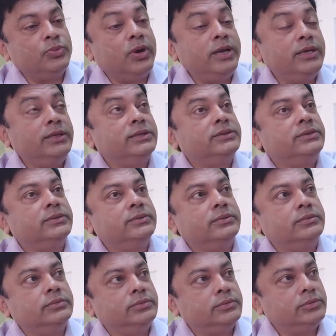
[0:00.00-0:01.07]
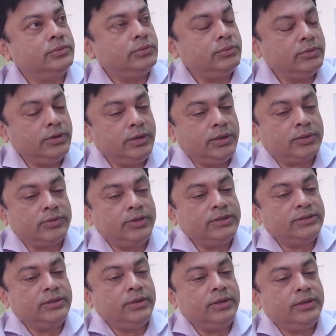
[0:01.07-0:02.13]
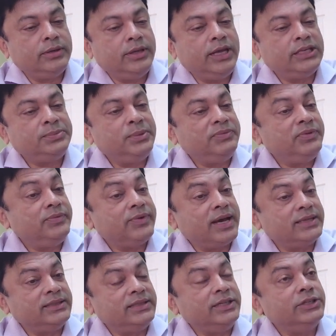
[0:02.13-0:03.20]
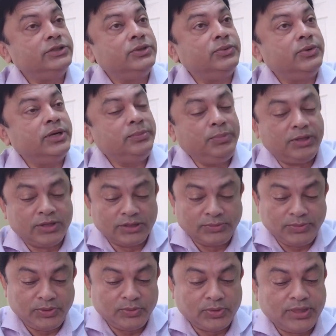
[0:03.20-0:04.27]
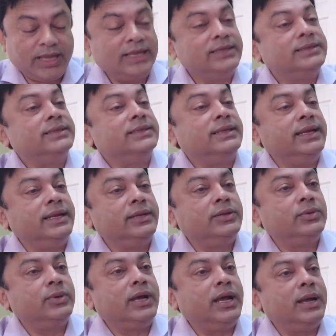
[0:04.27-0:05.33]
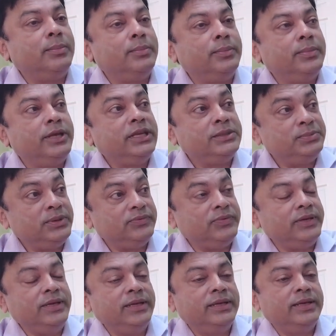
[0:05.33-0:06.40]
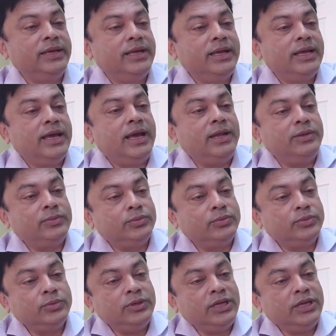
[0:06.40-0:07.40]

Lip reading: One is to increase the HPV vaccination rate, because we know cancer is linked to HPV, and to